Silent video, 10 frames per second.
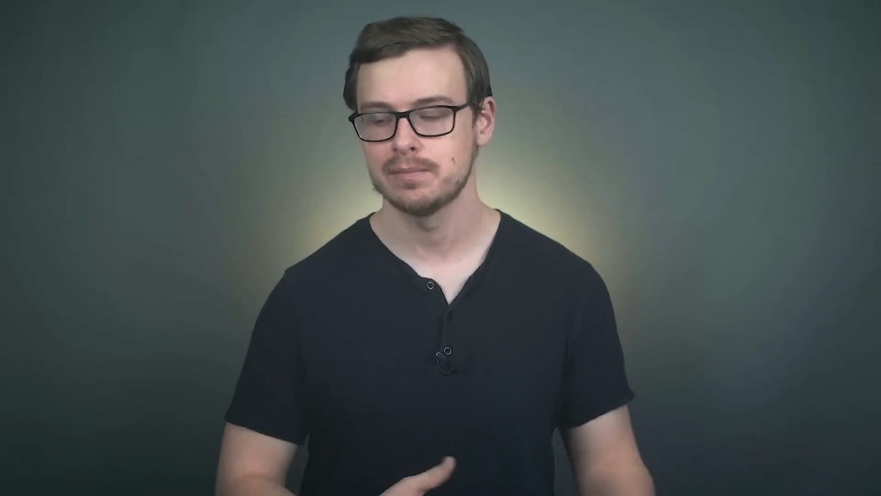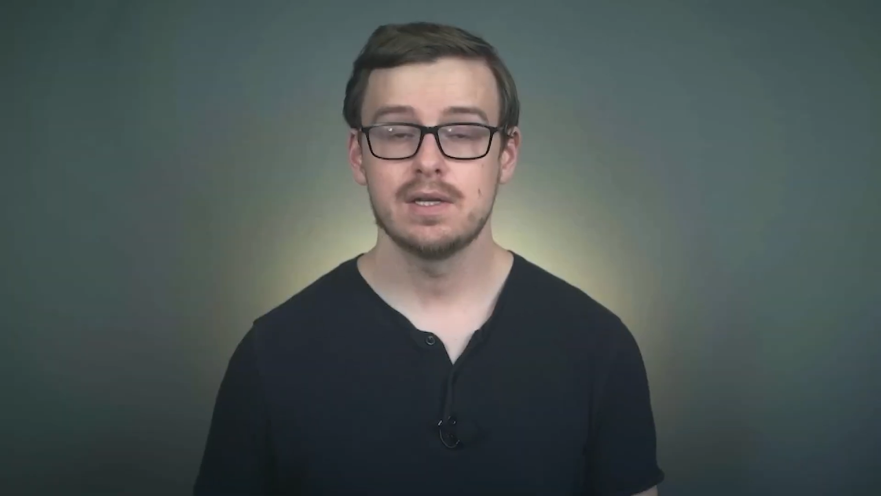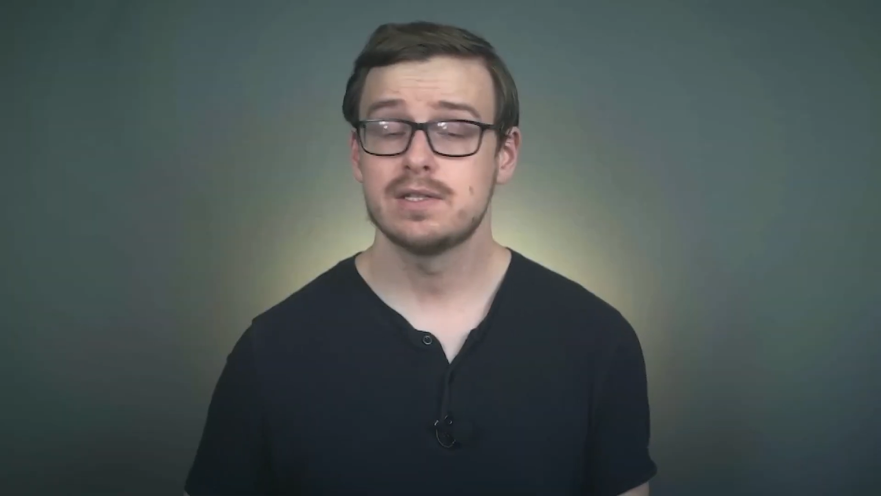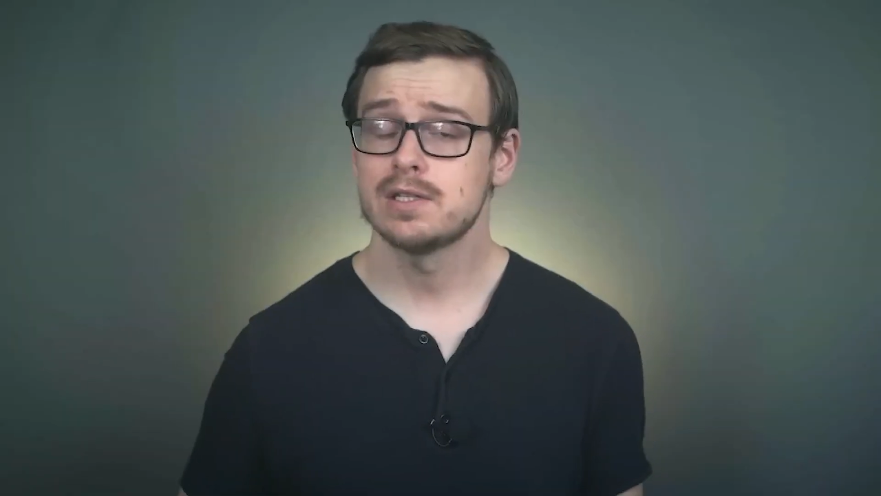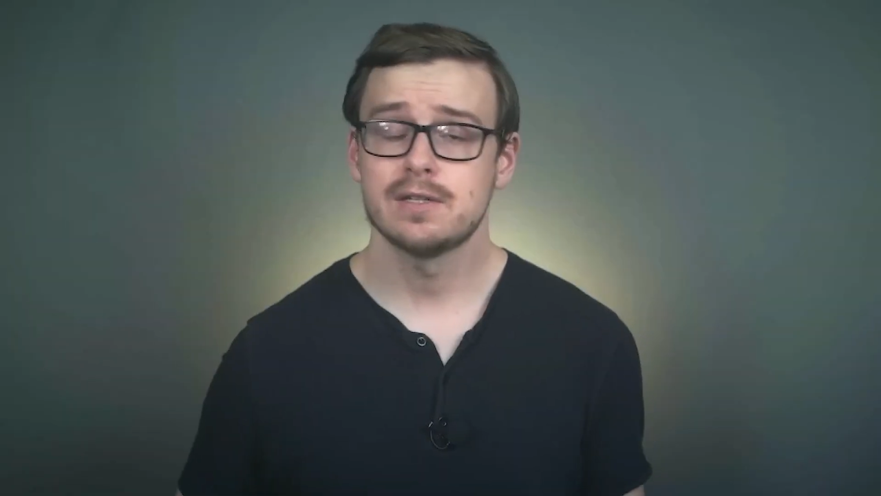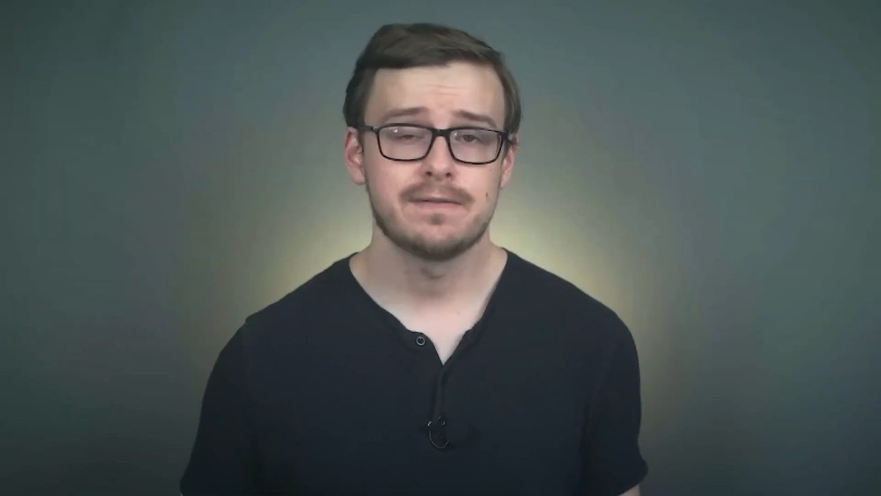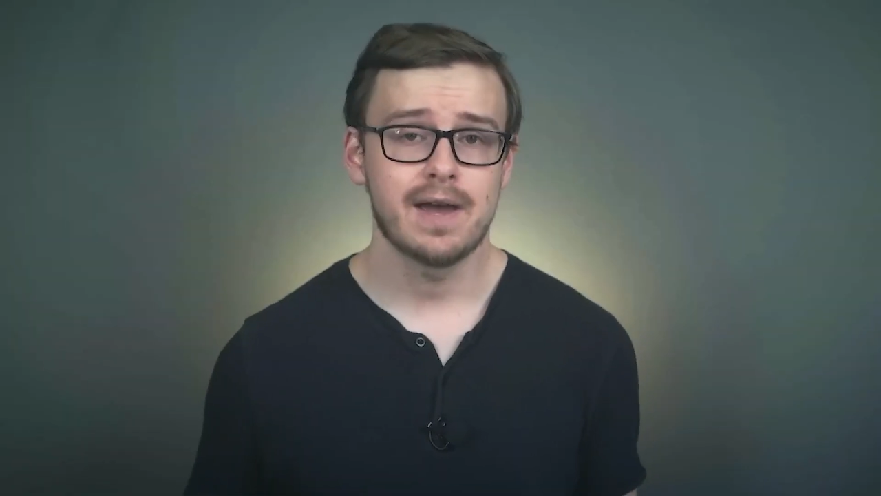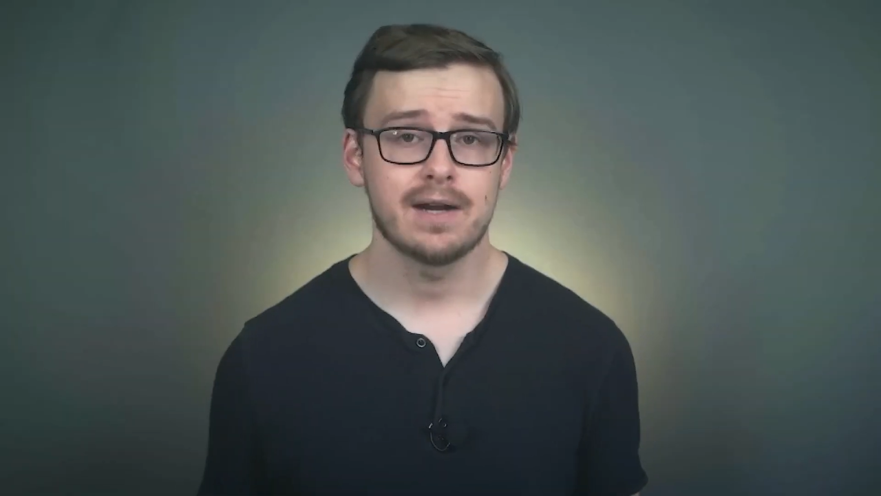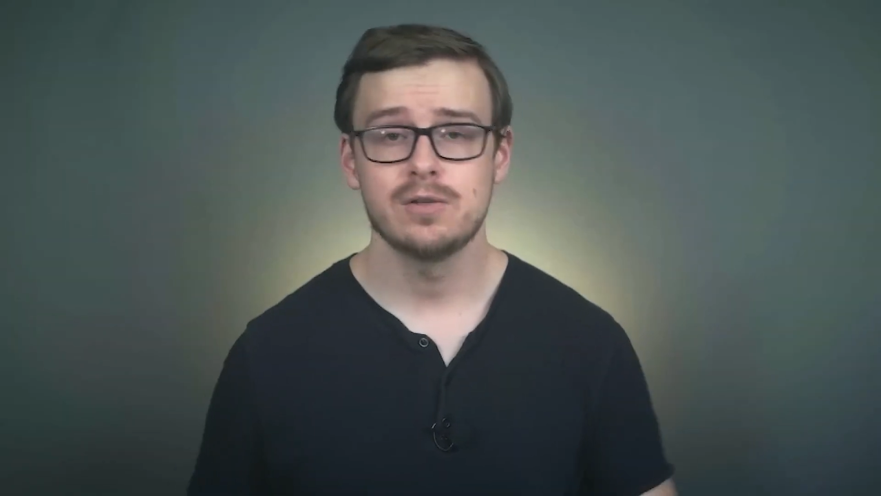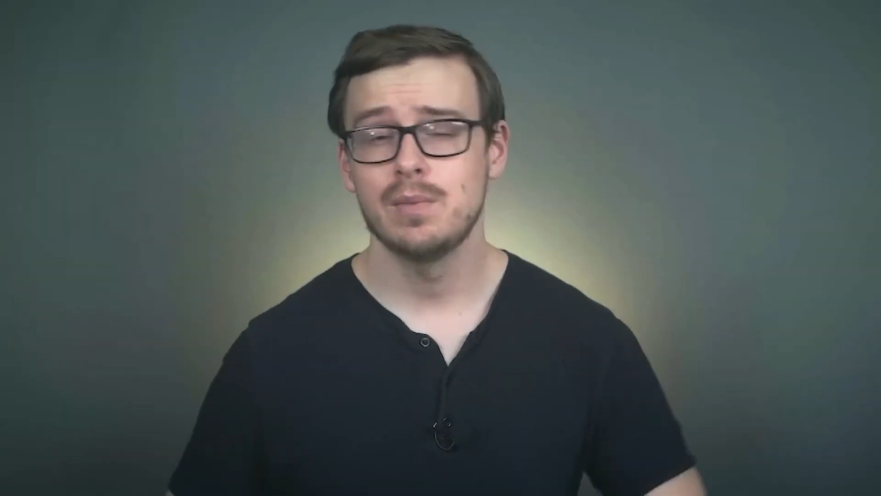It's just a
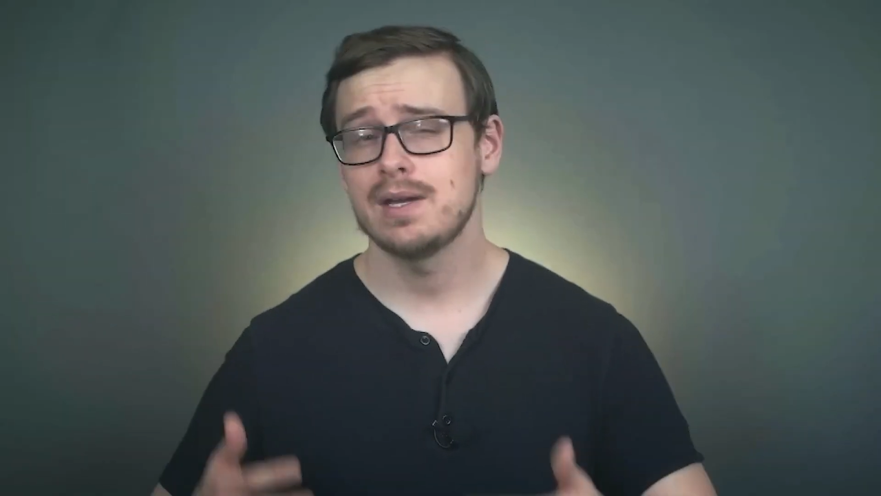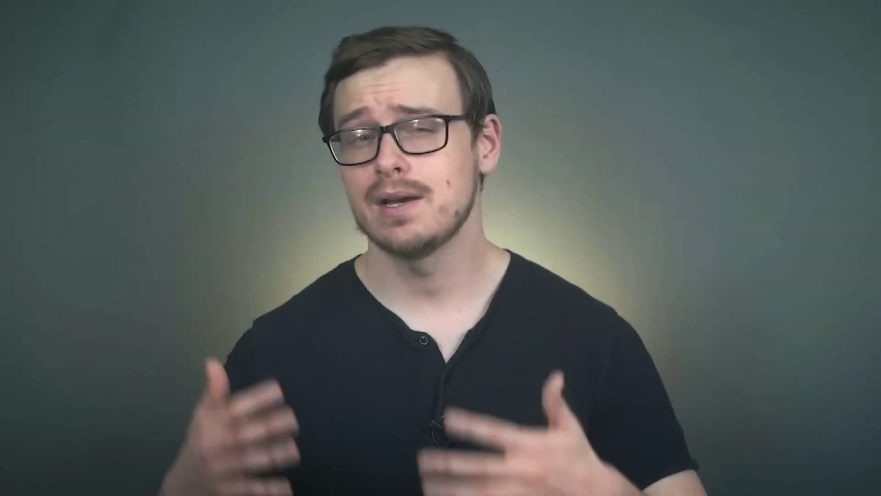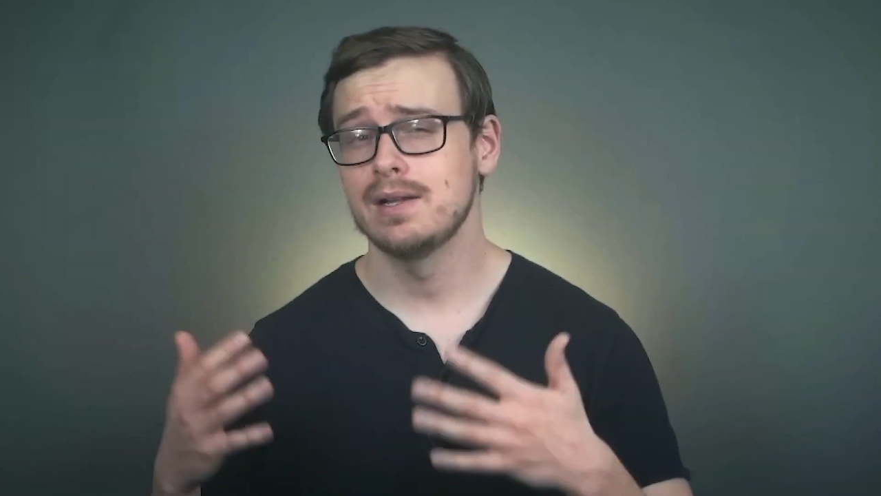fact. You make a